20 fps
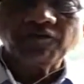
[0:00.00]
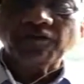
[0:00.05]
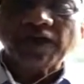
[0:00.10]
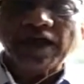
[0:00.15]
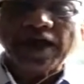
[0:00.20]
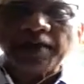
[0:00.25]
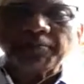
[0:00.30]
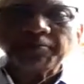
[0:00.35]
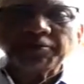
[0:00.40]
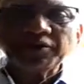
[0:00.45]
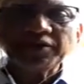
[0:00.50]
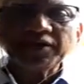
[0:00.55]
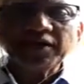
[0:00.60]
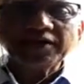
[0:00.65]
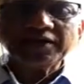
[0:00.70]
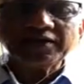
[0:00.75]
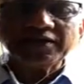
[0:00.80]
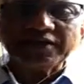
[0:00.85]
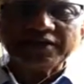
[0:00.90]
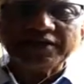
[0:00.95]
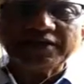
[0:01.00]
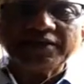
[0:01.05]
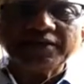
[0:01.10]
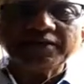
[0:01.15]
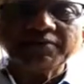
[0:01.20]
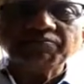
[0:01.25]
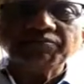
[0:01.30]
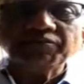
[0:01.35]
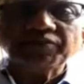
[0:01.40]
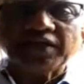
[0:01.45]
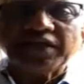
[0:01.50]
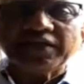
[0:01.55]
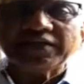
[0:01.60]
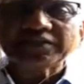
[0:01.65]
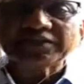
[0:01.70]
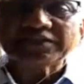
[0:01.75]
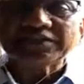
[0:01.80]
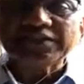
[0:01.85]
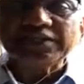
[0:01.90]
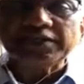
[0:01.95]
appetite, eating,
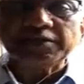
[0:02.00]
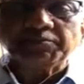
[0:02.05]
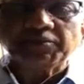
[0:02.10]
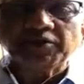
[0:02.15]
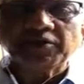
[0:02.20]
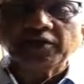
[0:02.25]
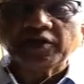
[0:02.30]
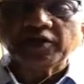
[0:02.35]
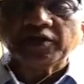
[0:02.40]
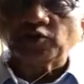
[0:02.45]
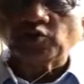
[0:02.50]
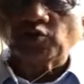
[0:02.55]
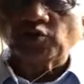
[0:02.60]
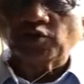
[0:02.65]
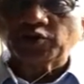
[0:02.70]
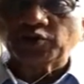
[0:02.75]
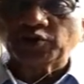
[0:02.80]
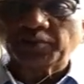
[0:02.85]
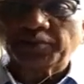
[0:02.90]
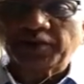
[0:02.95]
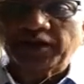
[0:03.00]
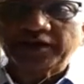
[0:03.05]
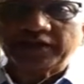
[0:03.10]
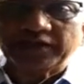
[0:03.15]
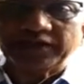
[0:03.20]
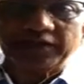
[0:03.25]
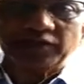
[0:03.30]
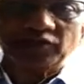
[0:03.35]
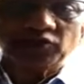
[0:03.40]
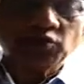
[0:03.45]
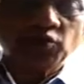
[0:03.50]
and sleep in order to meditate.